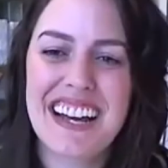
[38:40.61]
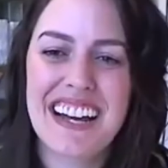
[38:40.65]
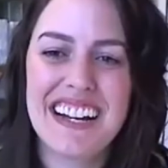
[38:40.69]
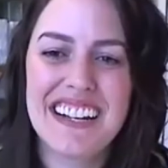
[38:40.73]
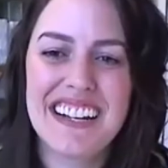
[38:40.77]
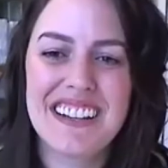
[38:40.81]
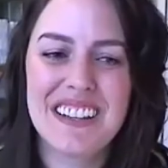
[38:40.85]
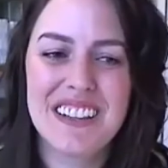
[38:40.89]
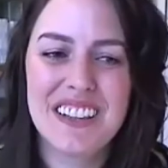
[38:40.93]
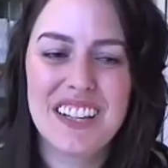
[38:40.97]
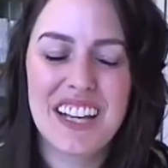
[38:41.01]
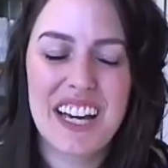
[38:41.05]

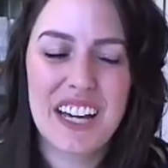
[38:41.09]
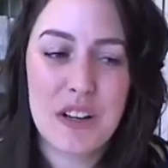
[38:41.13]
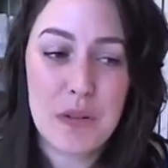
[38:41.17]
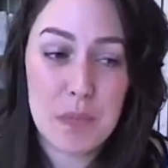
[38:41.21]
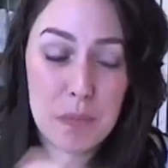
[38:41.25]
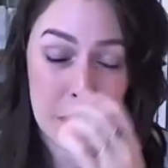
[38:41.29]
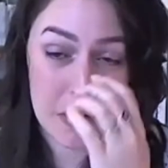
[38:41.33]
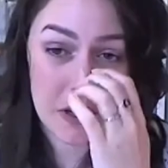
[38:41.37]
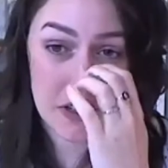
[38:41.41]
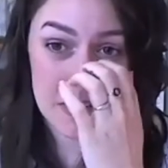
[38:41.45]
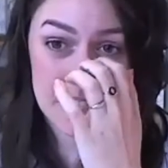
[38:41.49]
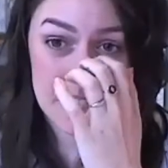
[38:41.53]
I like
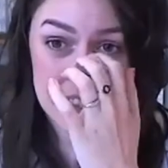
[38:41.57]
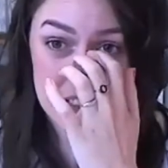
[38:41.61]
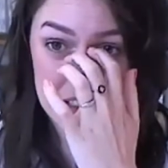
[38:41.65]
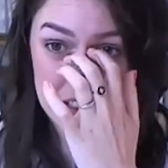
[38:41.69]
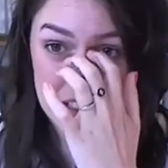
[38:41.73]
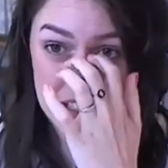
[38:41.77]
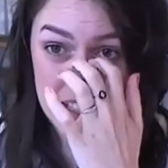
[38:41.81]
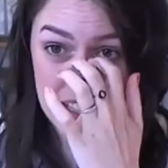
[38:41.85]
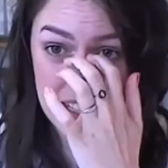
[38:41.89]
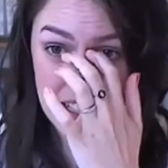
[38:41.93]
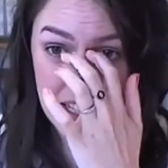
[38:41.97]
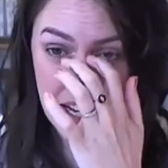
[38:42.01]

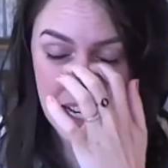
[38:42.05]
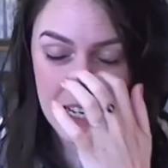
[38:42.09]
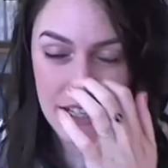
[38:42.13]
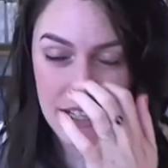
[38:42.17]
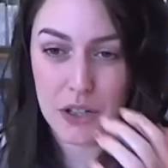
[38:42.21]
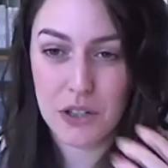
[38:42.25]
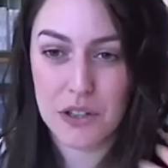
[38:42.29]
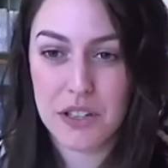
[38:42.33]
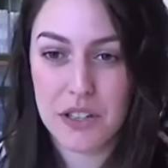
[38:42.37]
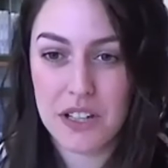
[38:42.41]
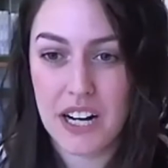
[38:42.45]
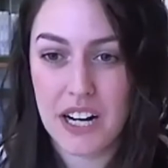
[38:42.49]
personally, I
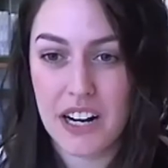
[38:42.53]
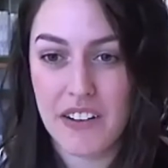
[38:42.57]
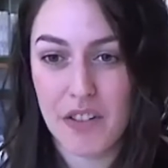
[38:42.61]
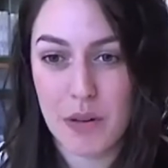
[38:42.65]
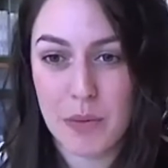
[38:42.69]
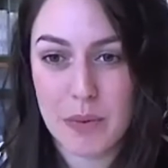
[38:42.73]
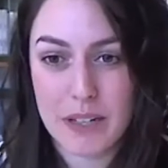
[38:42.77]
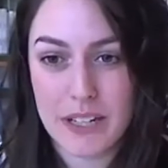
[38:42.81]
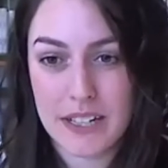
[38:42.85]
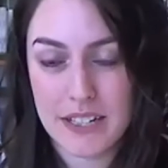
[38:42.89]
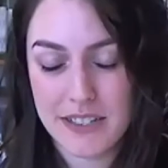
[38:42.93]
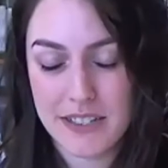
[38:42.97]
know that
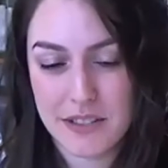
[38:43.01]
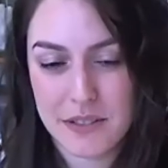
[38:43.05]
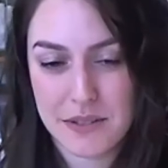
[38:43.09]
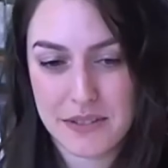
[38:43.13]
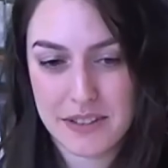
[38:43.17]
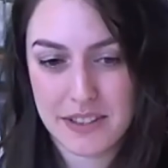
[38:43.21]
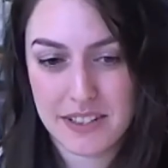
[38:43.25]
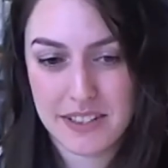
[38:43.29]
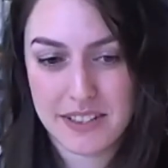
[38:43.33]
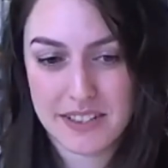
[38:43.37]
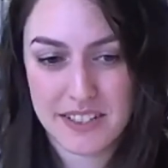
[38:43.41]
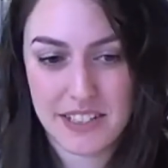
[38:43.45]
everybody deals
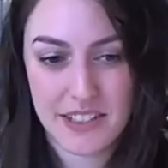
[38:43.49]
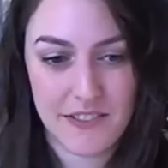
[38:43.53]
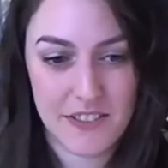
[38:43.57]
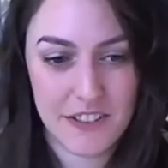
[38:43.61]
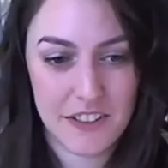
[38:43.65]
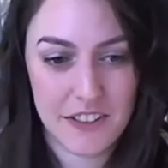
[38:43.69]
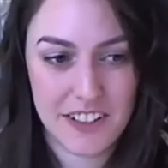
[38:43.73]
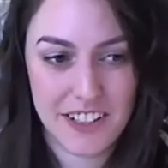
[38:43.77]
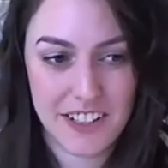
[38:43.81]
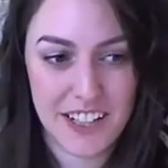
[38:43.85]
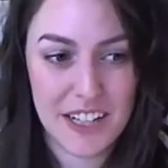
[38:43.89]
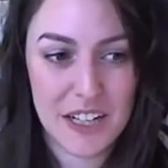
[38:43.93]
with this
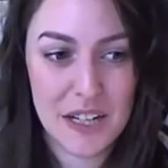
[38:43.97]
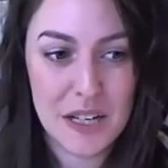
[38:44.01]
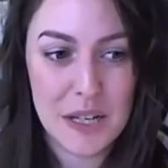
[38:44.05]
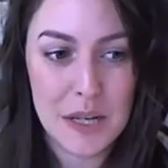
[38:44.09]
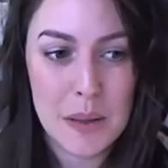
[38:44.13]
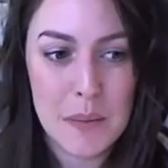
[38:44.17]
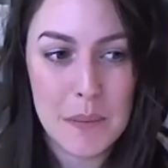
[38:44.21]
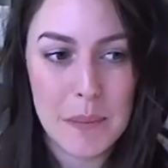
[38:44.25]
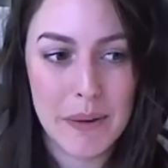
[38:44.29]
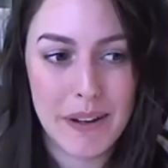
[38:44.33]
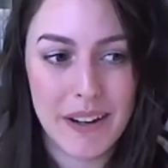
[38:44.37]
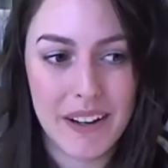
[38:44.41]
differently,
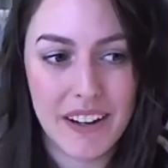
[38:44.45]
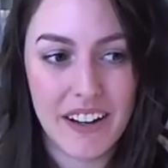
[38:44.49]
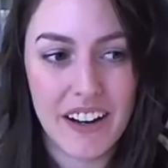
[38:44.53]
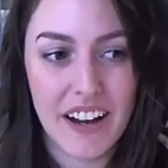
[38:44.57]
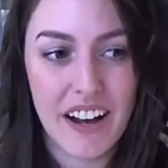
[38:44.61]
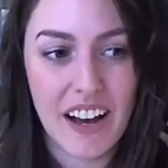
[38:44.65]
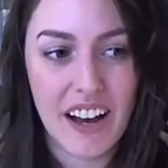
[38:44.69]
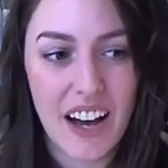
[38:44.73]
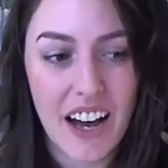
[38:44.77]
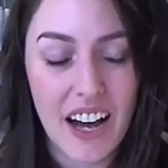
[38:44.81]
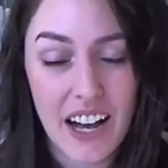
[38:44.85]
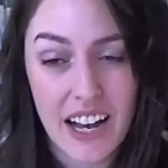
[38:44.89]
but
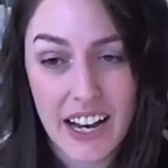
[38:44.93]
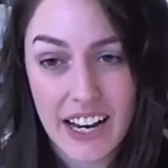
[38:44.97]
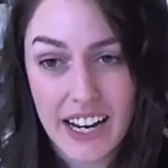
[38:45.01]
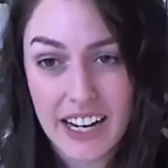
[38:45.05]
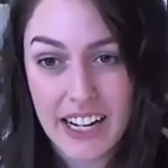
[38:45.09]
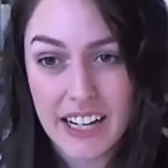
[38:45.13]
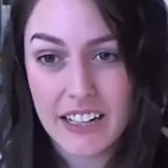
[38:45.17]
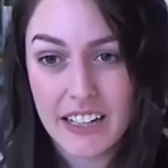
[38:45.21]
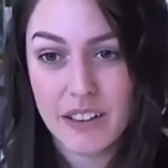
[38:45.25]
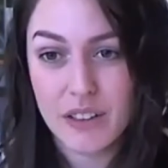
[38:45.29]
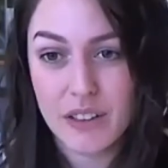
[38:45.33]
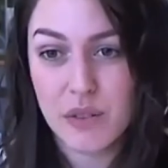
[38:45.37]

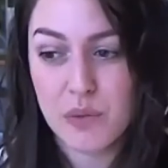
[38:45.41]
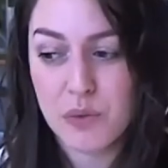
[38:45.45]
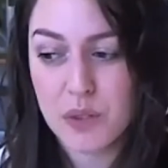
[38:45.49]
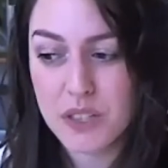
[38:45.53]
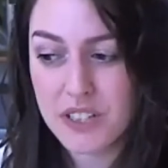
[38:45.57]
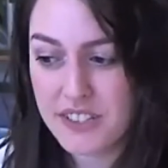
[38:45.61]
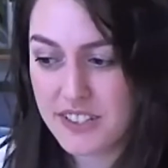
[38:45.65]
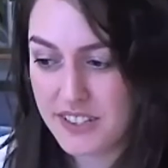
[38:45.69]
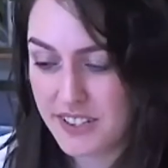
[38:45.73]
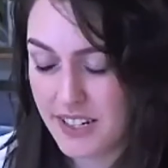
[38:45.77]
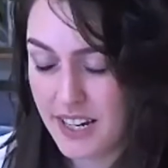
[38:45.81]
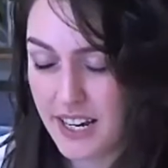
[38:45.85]
I
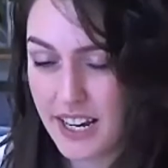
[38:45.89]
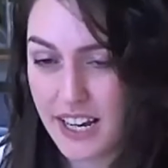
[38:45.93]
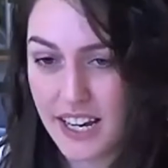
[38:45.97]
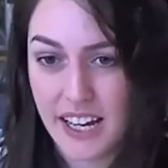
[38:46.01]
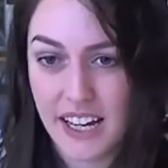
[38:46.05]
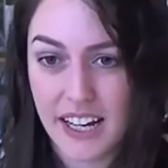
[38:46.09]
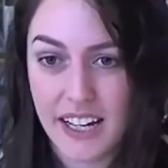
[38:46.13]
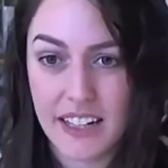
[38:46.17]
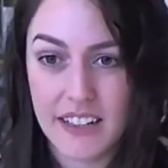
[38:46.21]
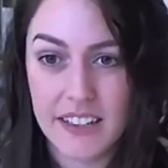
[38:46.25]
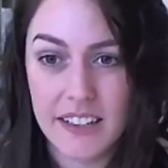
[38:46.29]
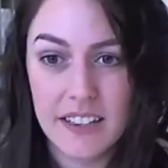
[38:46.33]
would
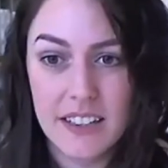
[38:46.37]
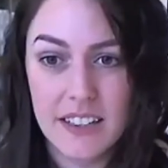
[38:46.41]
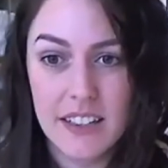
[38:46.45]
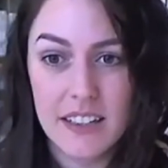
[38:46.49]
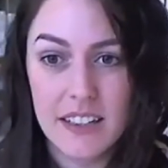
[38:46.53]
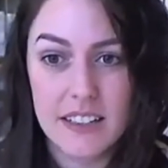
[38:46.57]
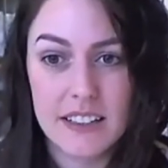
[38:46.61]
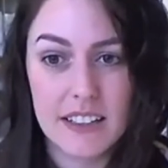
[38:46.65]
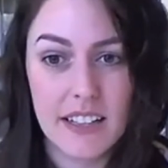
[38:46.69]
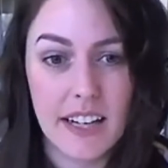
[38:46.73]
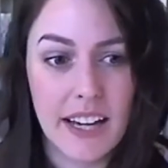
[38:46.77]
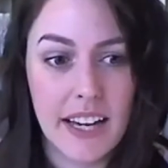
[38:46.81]
say
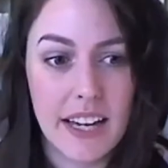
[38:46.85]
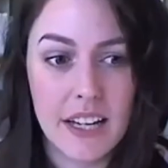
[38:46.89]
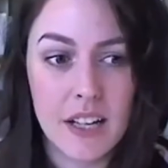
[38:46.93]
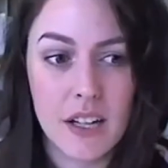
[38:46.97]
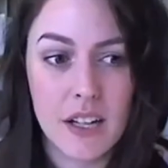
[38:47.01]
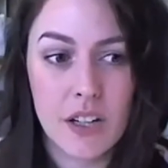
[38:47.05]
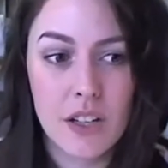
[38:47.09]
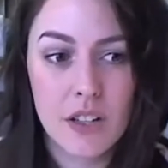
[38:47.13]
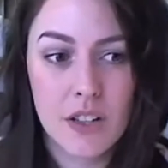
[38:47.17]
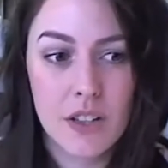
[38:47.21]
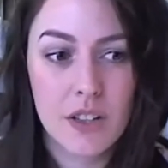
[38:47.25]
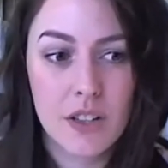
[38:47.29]
like,